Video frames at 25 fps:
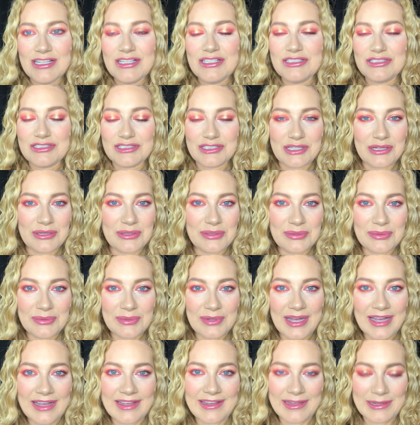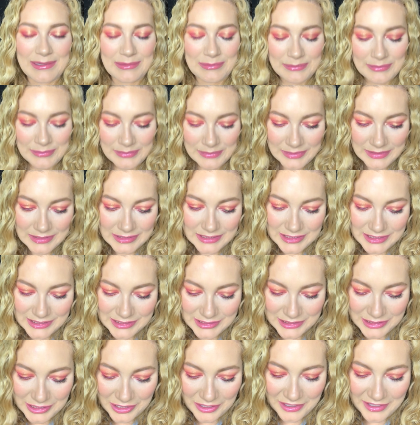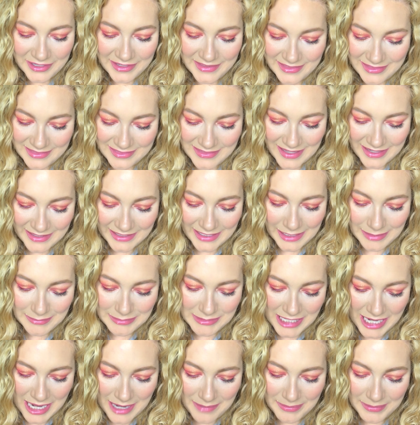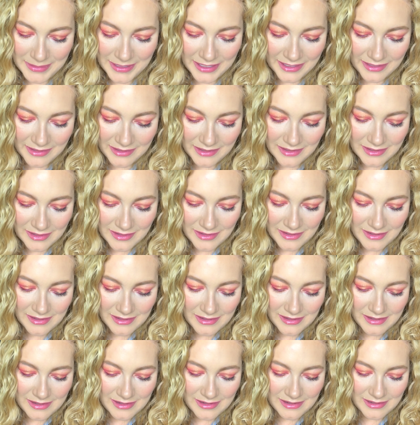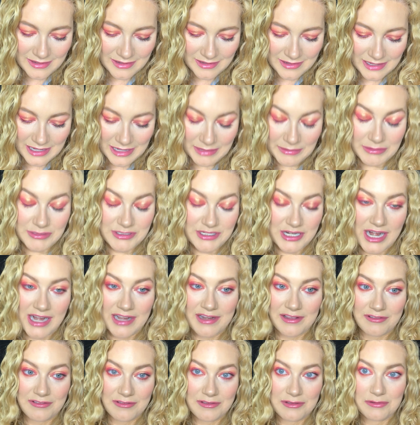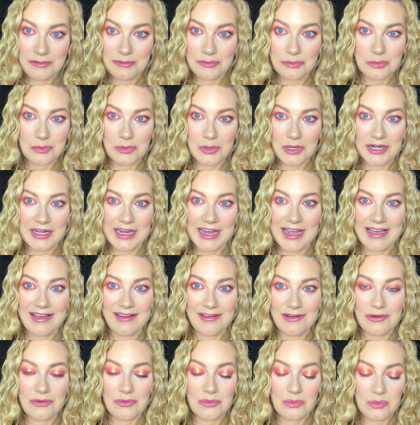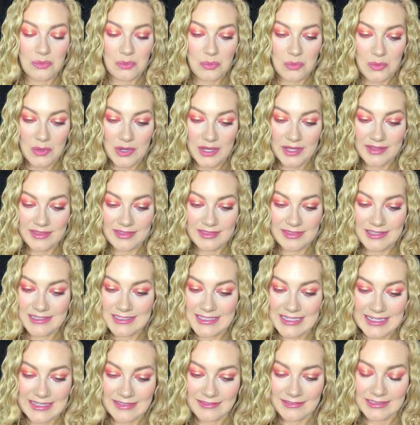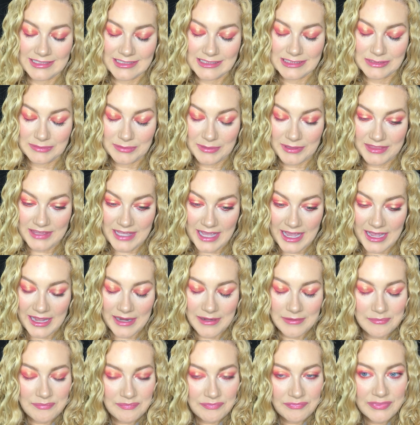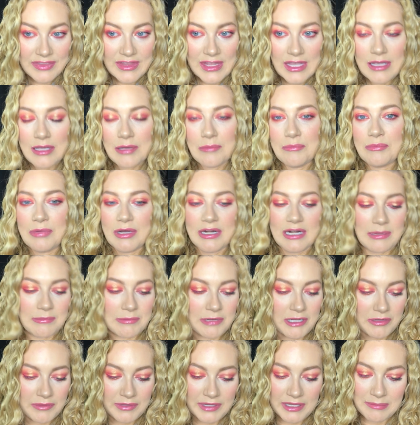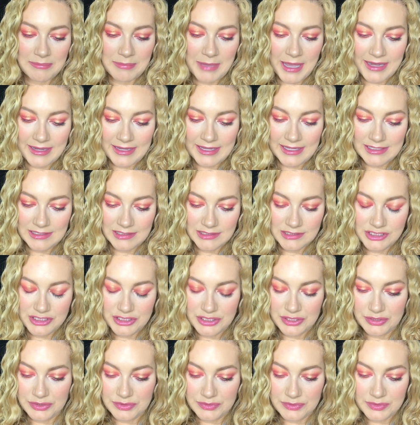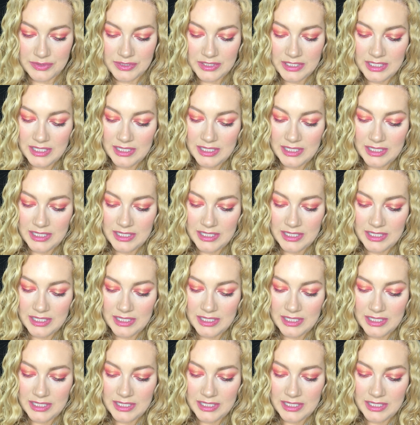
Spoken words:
So I am sorry that that keeps happening. I will try to work out what the deal is with that, but I'm going back into